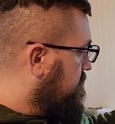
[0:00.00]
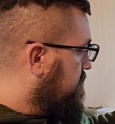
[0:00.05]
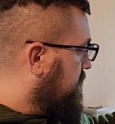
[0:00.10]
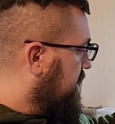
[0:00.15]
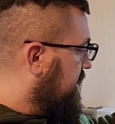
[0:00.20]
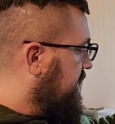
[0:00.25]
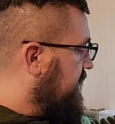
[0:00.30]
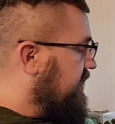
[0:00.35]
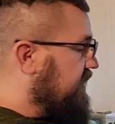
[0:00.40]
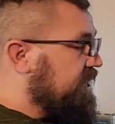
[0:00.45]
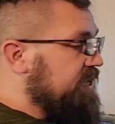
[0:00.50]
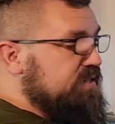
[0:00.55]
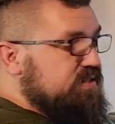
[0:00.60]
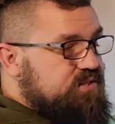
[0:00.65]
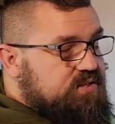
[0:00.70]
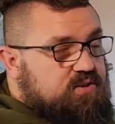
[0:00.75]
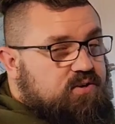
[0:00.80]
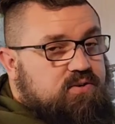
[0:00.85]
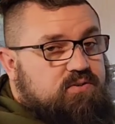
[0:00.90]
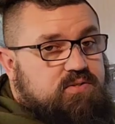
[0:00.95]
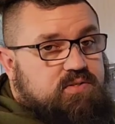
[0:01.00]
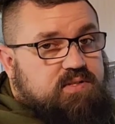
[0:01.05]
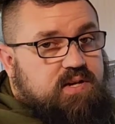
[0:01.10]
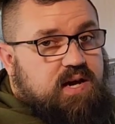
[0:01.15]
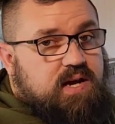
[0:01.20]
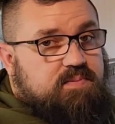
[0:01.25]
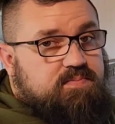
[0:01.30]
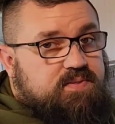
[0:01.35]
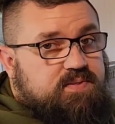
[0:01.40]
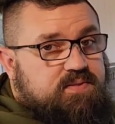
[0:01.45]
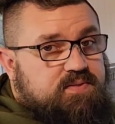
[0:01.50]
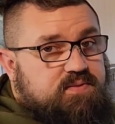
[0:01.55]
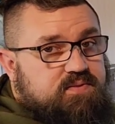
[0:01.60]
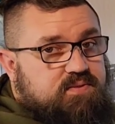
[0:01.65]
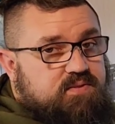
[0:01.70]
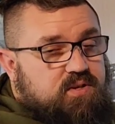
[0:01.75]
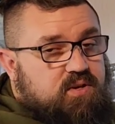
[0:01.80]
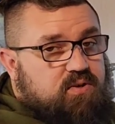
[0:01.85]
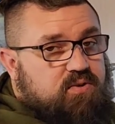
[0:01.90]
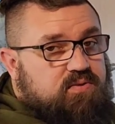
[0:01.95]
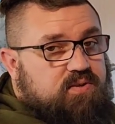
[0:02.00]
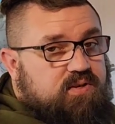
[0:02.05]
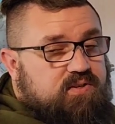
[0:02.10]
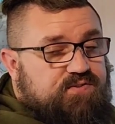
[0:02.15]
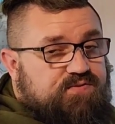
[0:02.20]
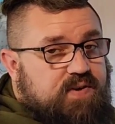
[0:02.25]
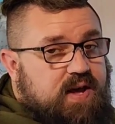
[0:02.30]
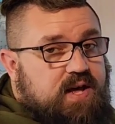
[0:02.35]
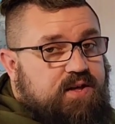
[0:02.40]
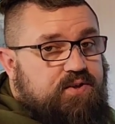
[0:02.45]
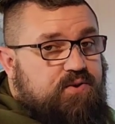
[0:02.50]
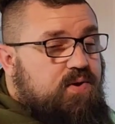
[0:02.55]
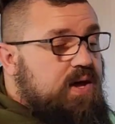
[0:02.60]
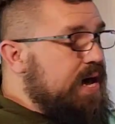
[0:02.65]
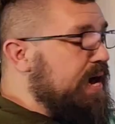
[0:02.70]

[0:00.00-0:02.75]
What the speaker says: it has 0 stops. So there's value